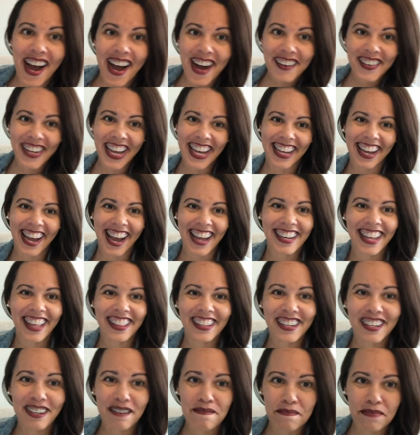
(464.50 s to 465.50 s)
Okay, another
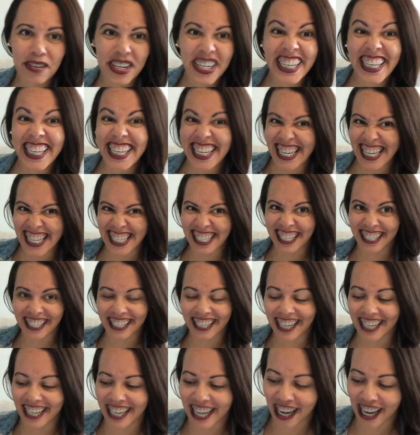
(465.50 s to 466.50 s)
pretty easily